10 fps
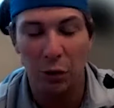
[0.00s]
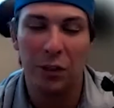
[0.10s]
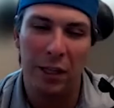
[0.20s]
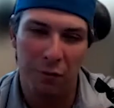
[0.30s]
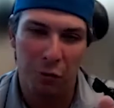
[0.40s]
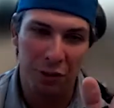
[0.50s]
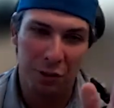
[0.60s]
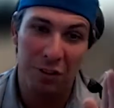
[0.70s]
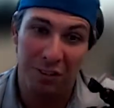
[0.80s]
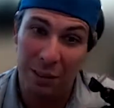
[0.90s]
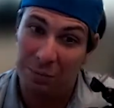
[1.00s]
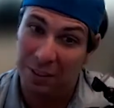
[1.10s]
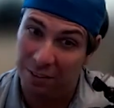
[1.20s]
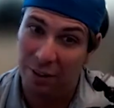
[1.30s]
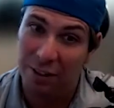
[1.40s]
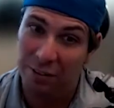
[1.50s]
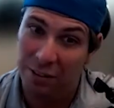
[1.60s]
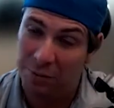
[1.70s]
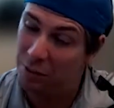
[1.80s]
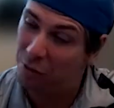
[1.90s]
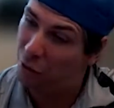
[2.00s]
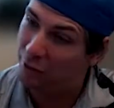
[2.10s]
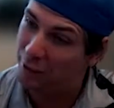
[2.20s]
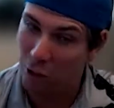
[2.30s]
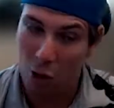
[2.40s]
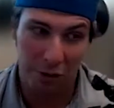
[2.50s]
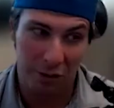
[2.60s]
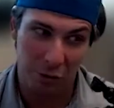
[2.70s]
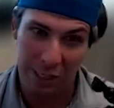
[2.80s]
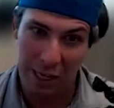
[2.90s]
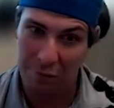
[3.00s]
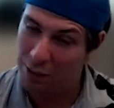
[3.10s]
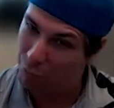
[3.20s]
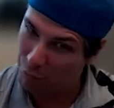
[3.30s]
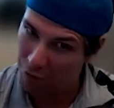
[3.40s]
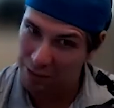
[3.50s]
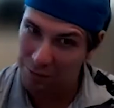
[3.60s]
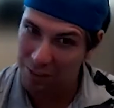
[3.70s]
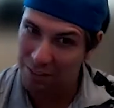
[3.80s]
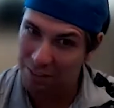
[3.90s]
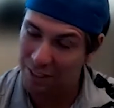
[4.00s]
Or it, first it was zip disk, right? Zip disk, you could take all these three and a half and you put them on zip disk,